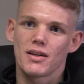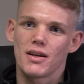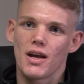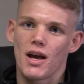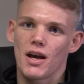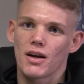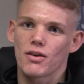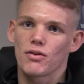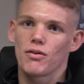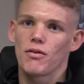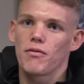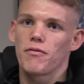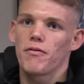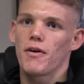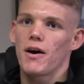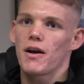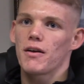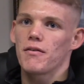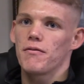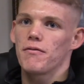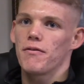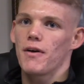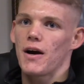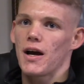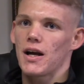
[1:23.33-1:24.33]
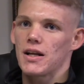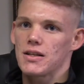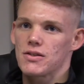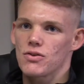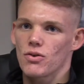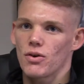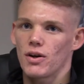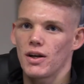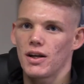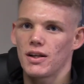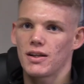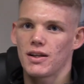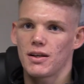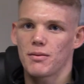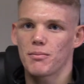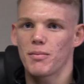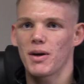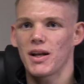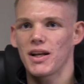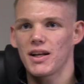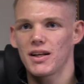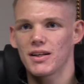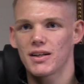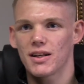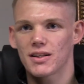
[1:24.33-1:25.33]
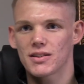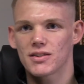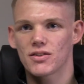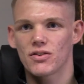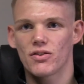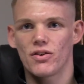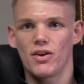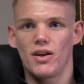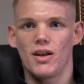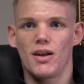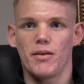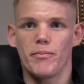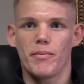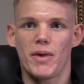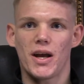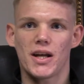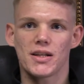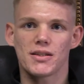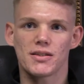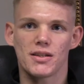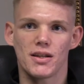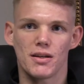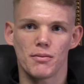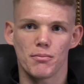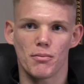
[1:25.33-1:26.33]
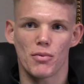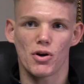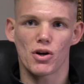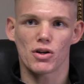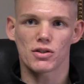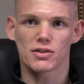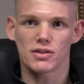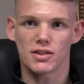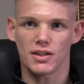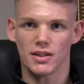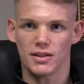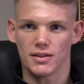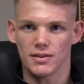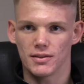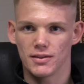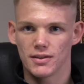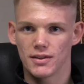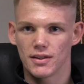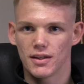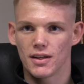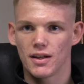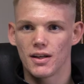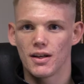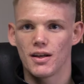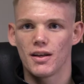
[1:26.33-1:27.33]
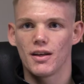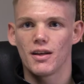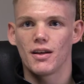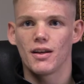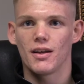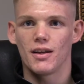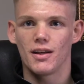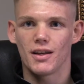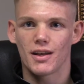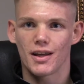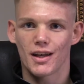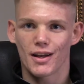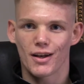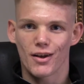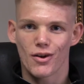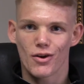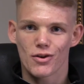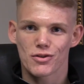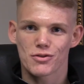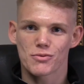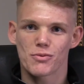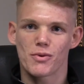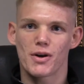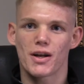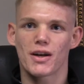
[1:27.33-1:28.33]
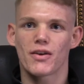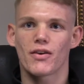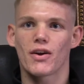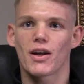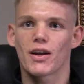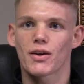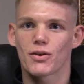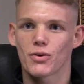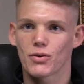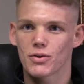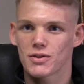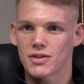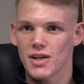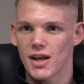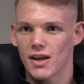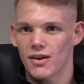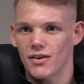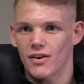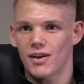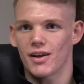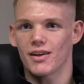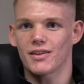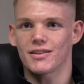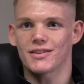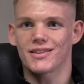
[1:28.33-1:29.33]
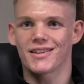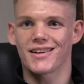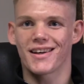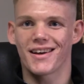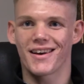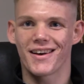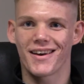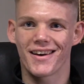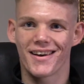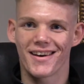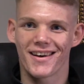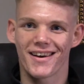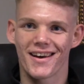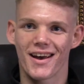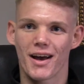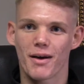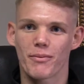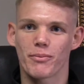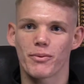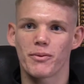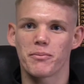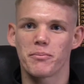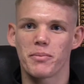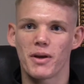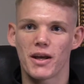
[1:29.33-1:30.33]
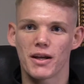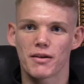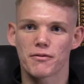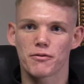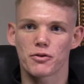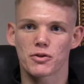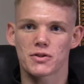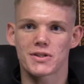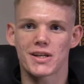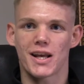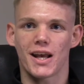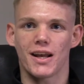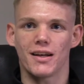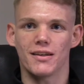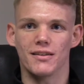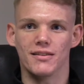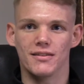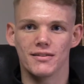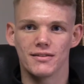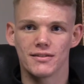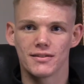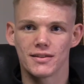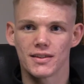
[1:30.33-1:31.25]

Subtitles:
I couldn't find fights or anything, but it doesn't really matter in boxing. He can last one round or 10 rounds. I prepared for 10.